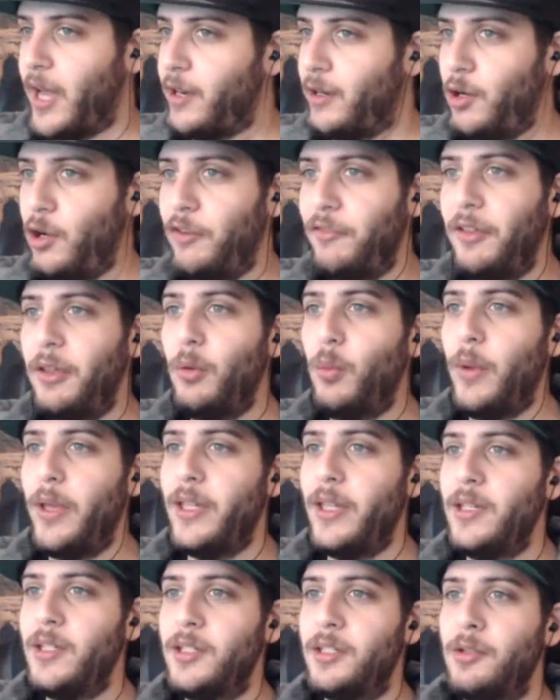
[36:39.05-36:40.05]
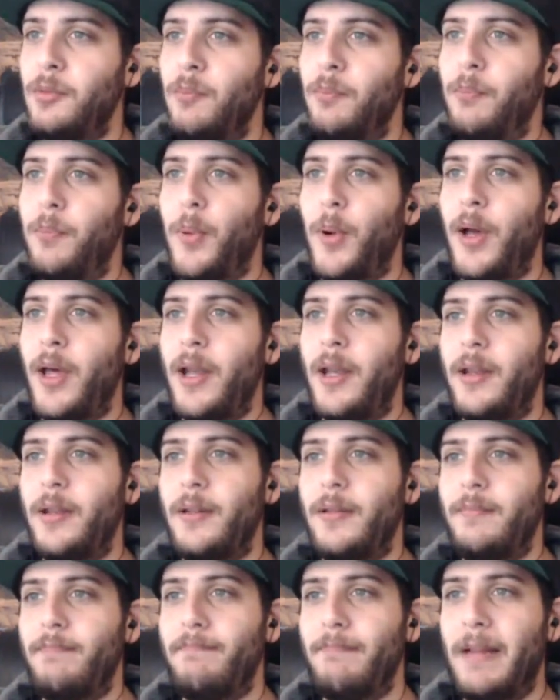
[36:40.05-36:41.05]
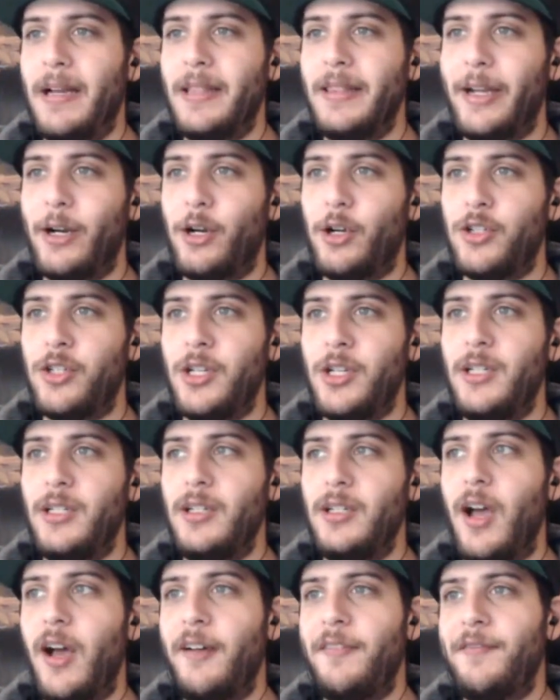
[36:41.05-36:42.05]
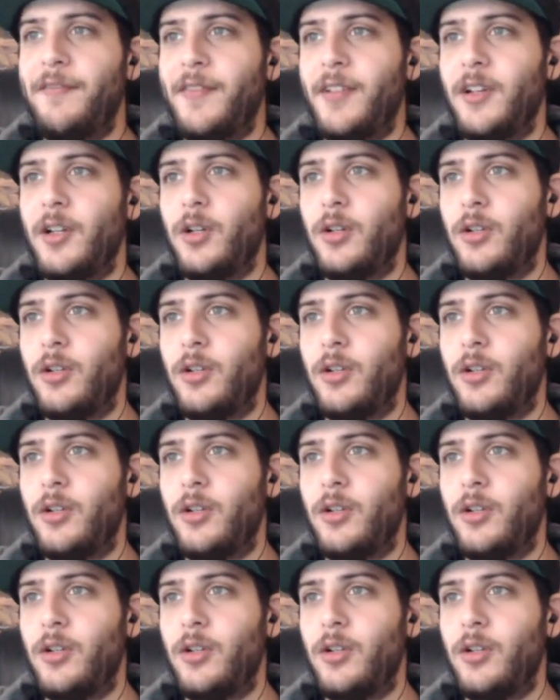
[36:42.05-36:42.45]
I don't know if he wins, but there's enough